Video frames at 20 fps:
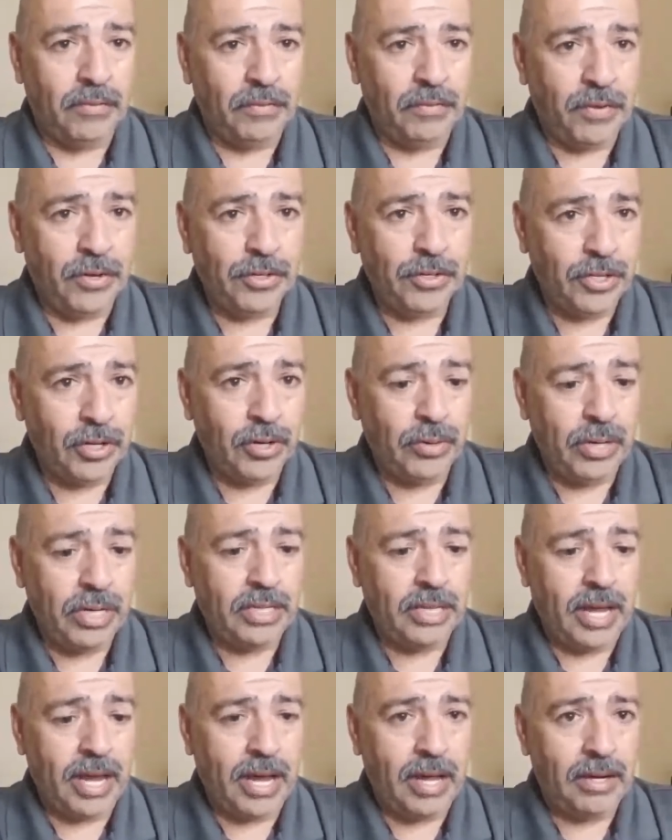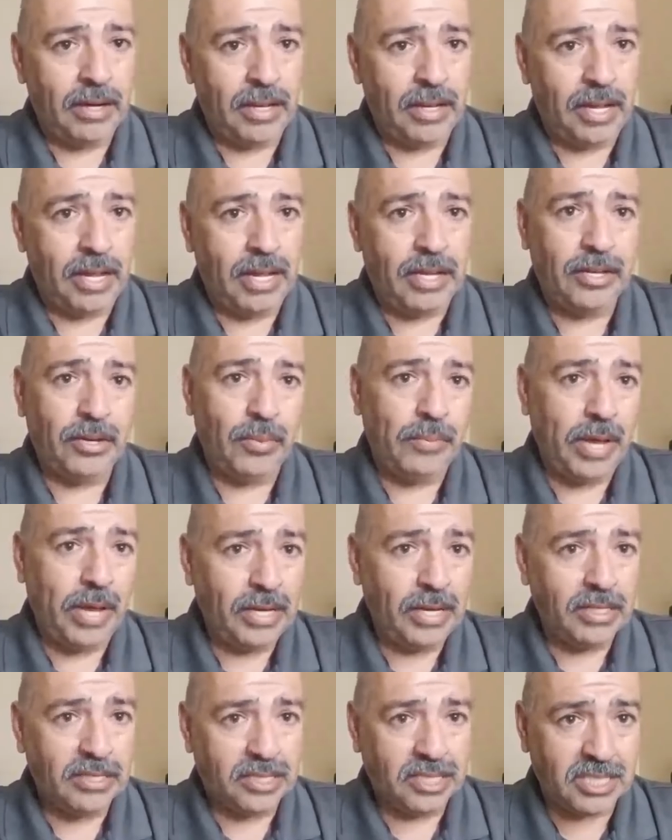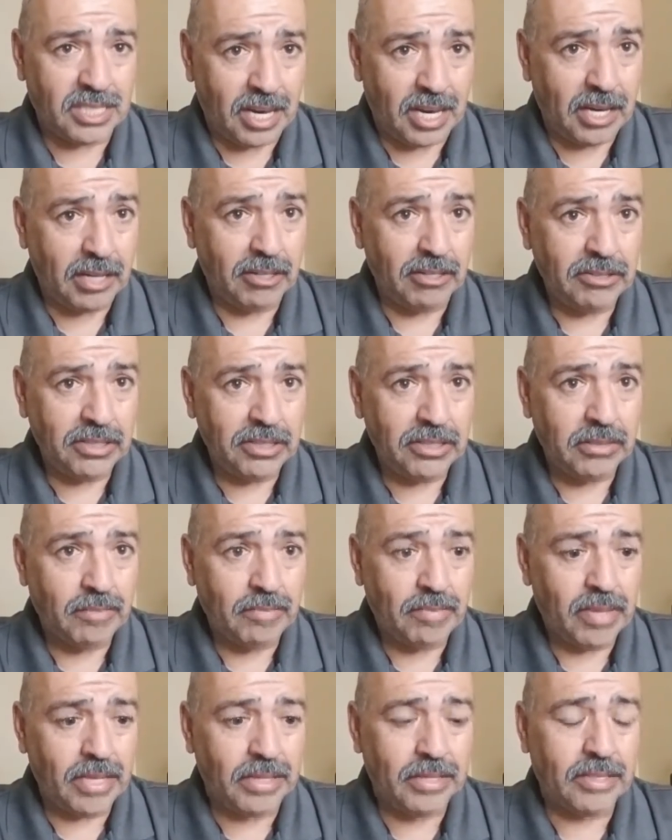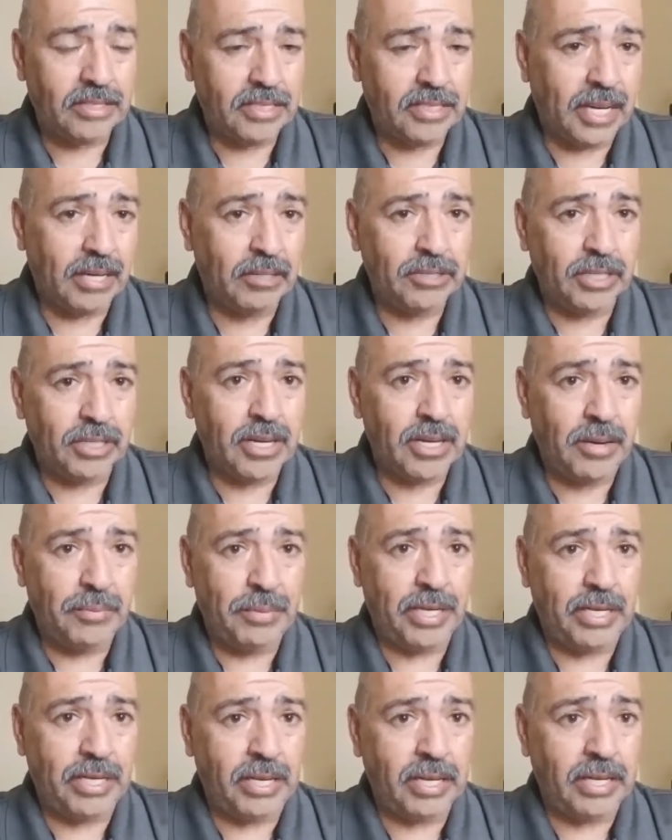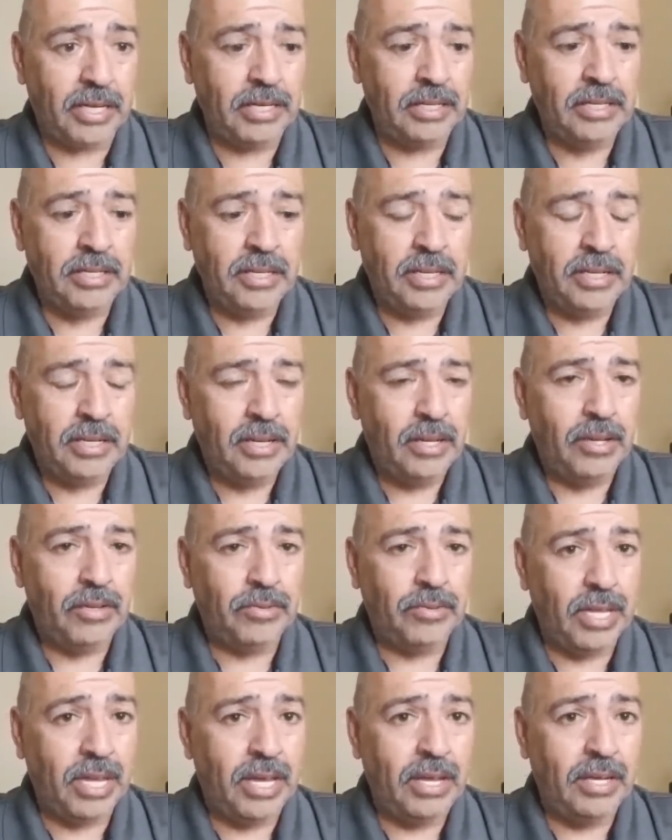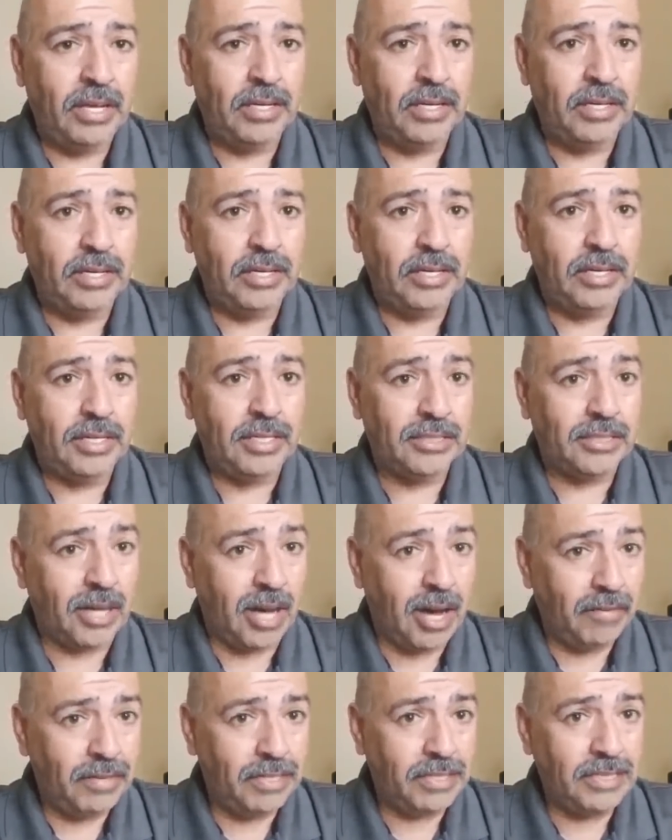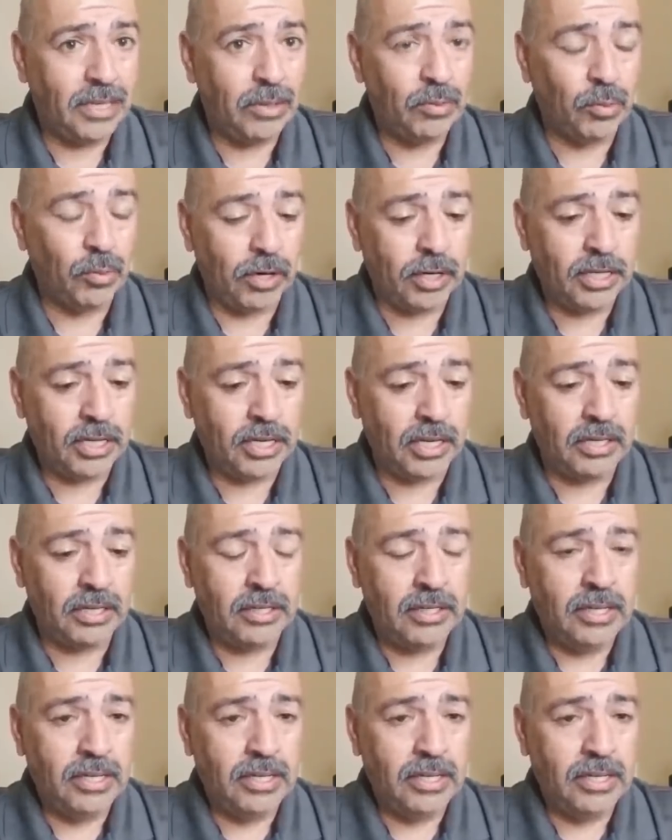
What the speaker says: If you're doing that and you're making sales and the sales are coming in, then it's obviously working.